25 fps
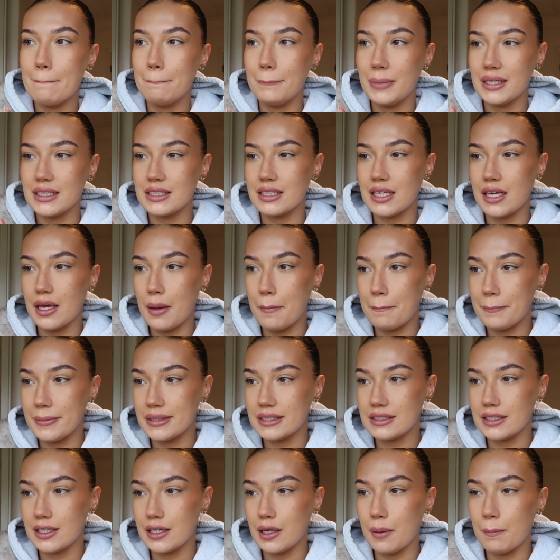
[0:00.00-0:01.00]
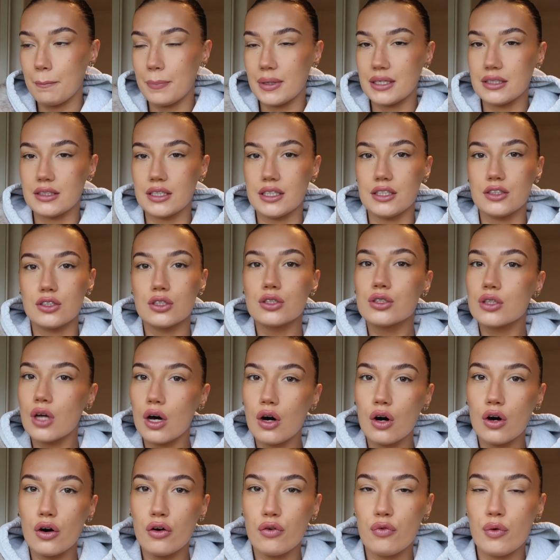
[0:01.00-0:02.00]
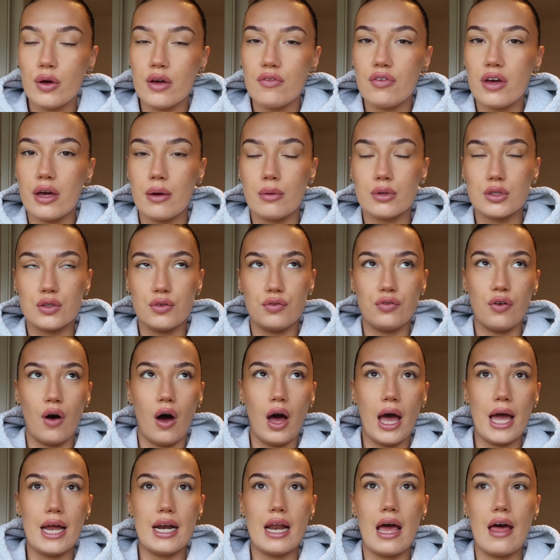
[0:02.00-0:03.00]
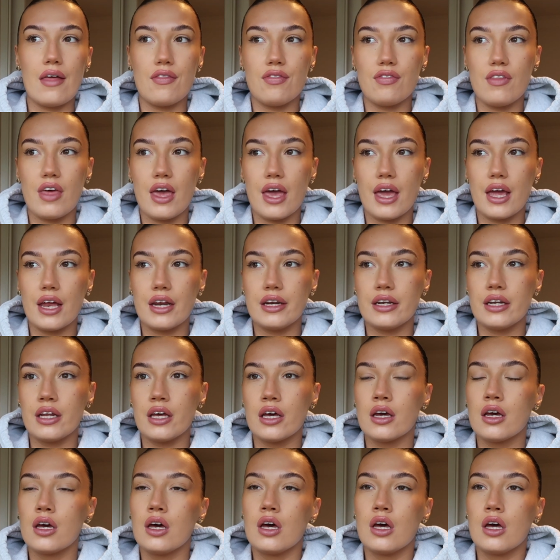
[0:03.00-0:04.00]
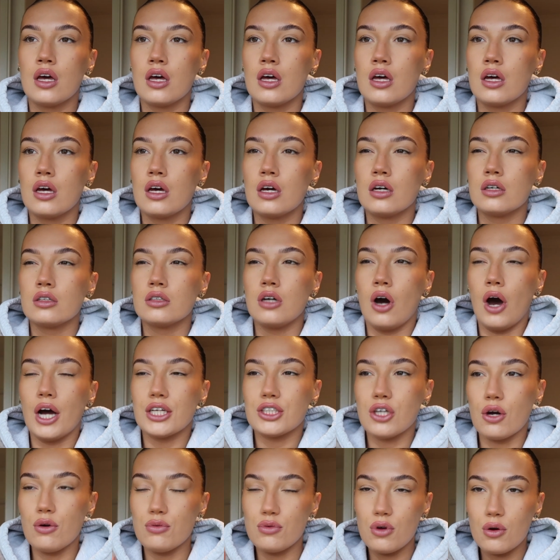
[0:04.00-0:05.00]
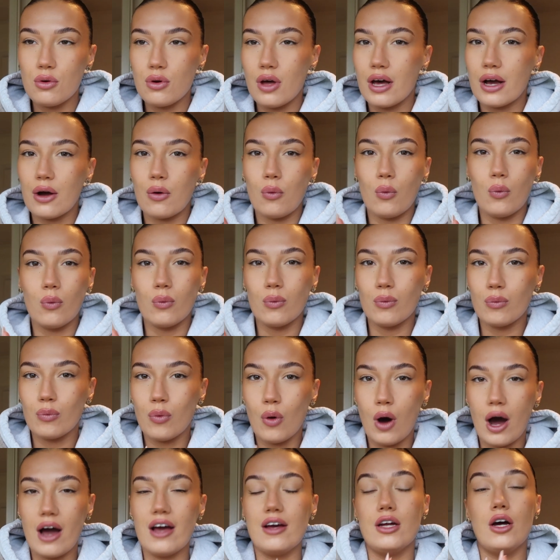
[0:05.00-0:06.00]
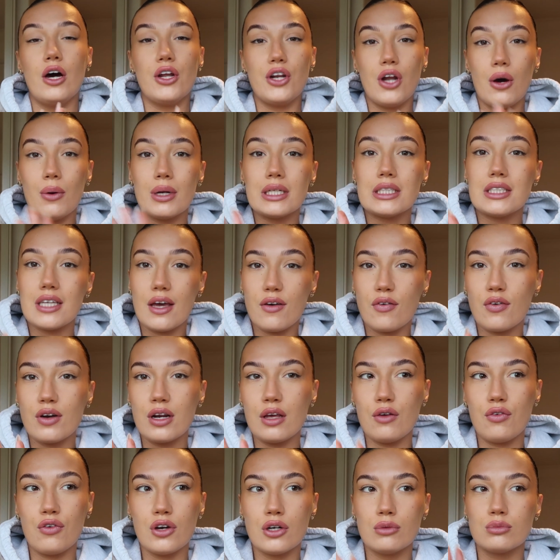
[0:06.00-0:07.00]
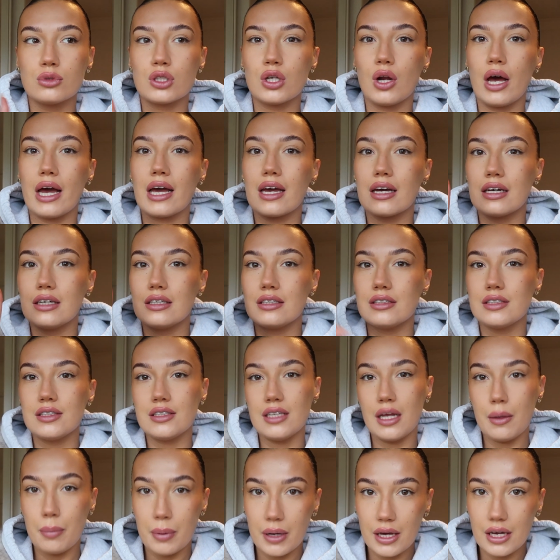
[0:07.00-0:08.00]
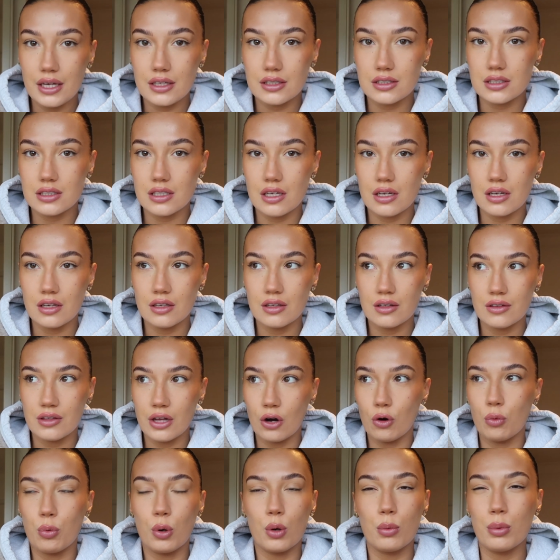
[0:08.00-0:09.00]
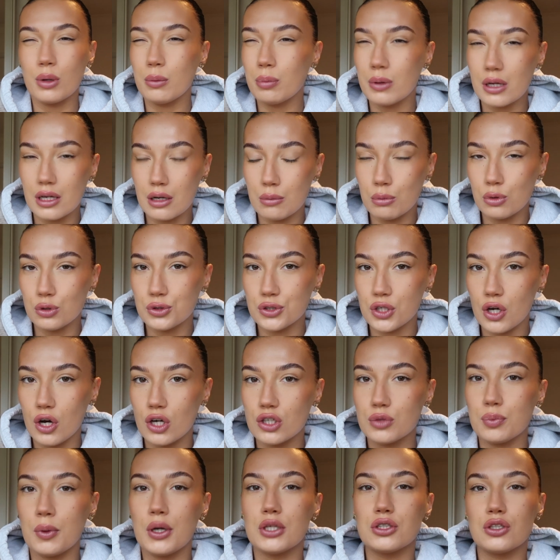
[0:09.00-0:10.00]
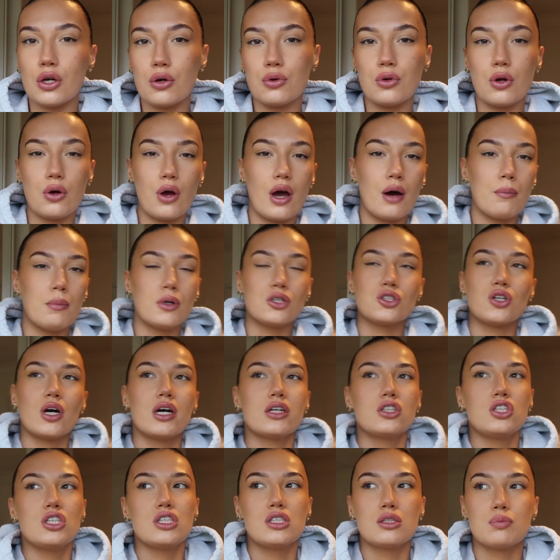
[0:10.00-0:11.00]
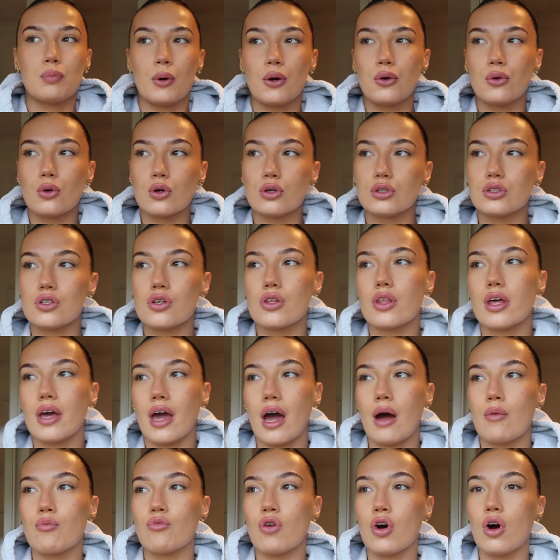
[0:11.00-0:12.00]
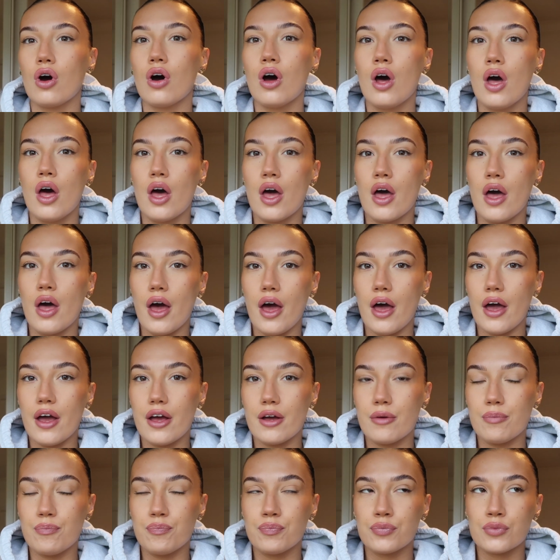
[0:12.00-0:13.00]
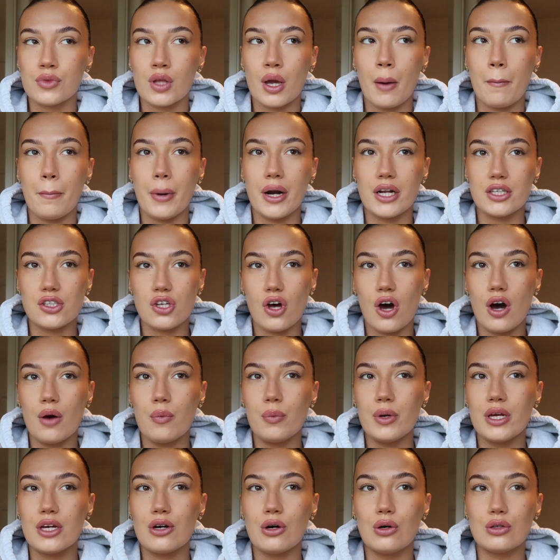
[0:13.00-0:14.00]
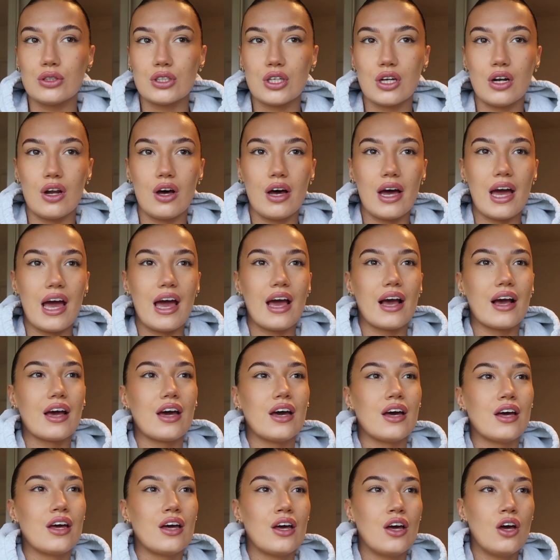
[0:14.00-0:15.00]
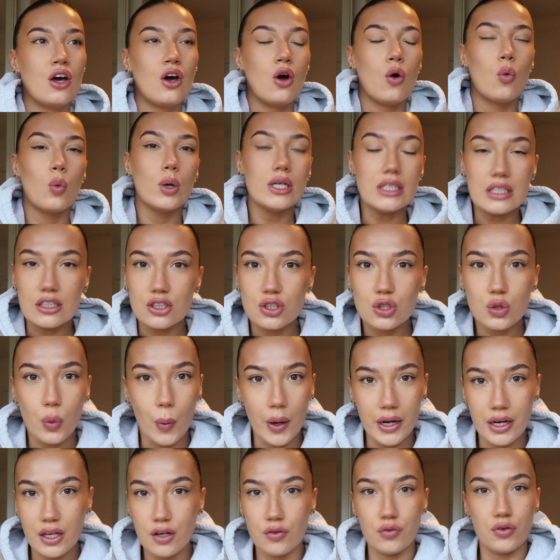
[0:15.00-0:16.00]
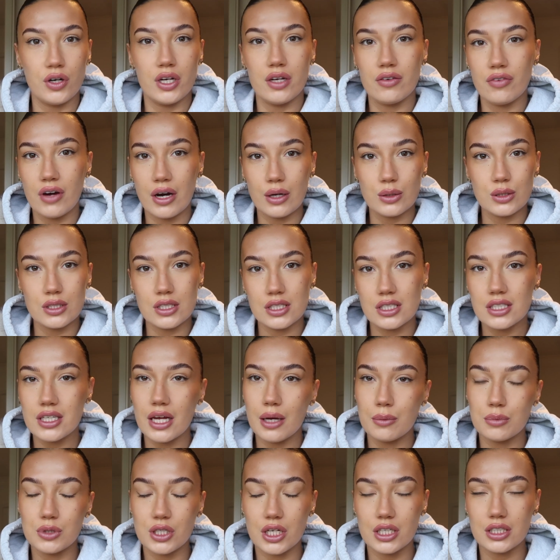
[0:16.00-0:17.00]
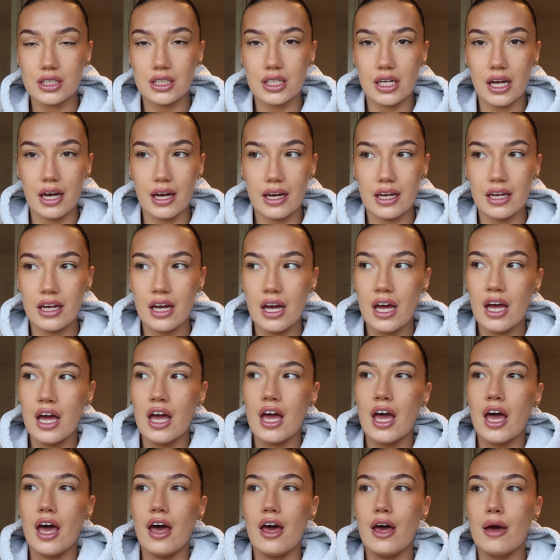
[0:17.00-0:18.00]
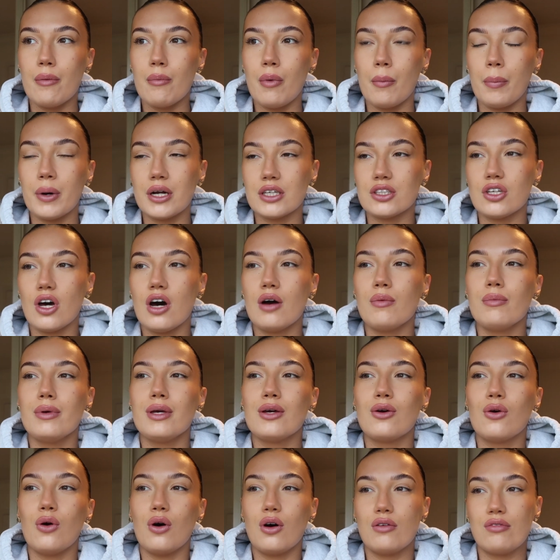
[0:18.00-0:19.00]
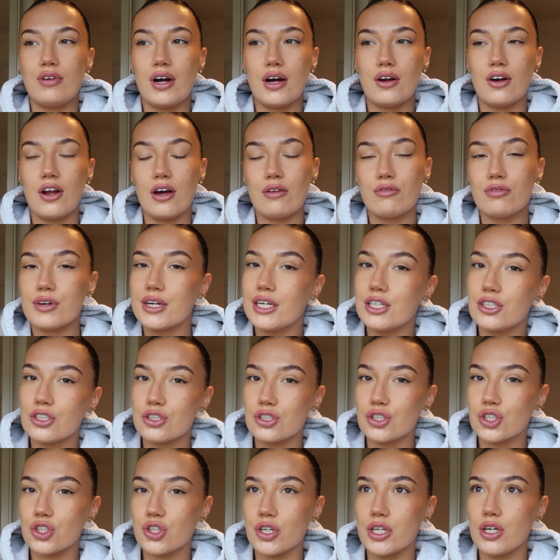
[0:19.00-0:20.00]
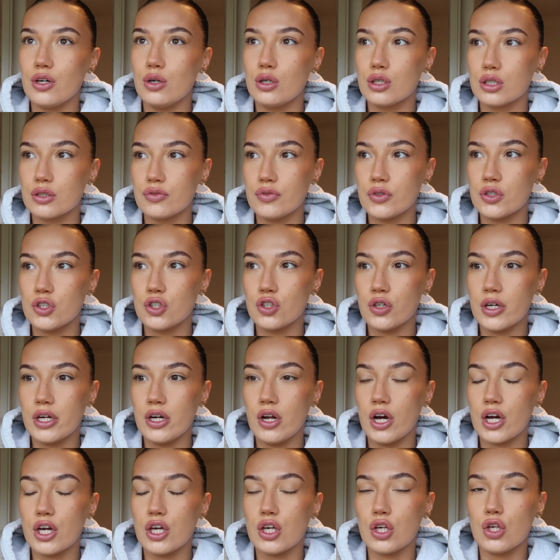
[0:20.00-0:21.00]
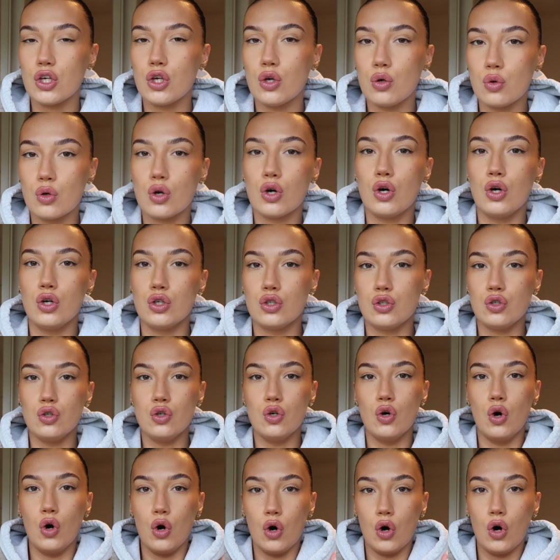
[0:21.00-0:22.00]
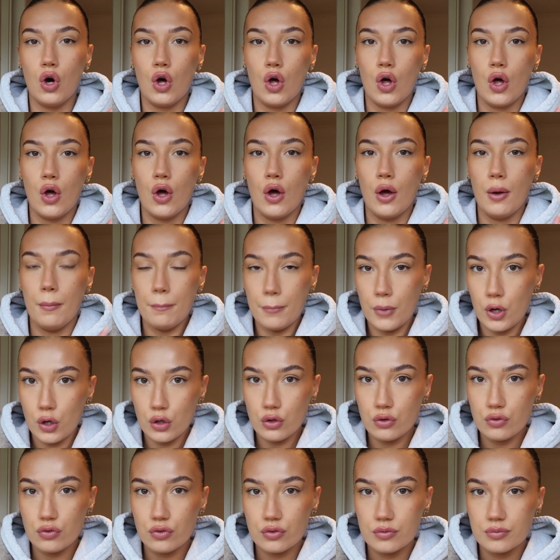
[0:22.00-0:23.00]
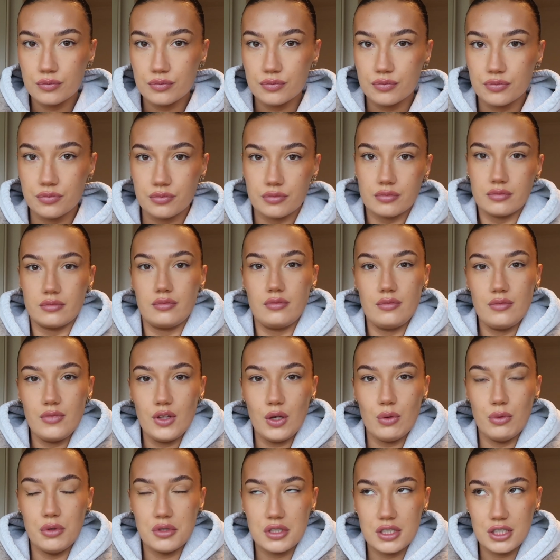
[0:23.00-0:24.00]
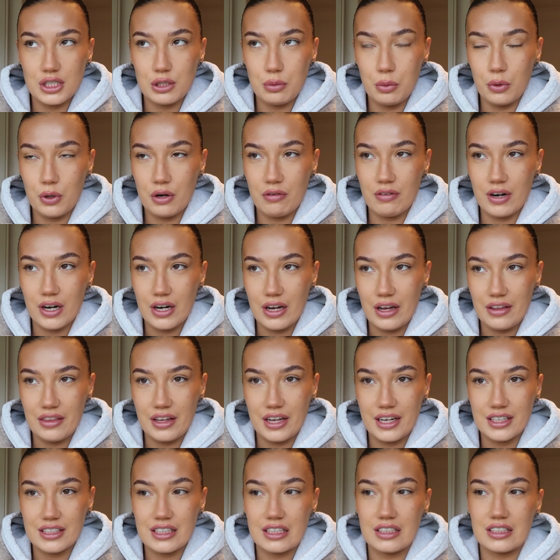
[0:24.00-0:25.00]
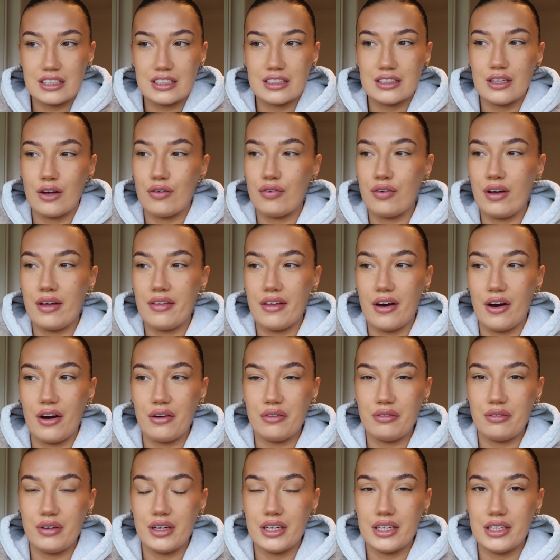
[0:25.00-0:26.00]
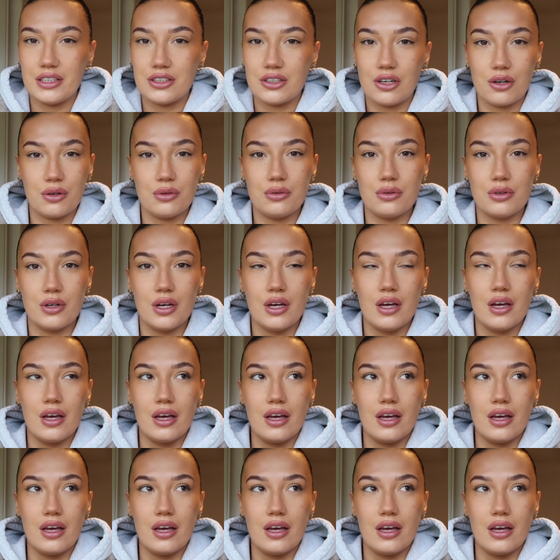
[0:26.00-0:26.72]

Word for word: Busy, busy, busy. To start off with, it was fine. And then, I don't know, like, what I... I know I definitely filmed, like, snippets that will probably be in a montage, but I don't know how much I actually spoke to the camera. Um, by the time we got to, like... we did twenty-three thousand steps yesterday. Um, by the time we got around, like, Regent Street, Oxford Street, like, you could not move. I was literally walking around like this, and stuff like that I really don't...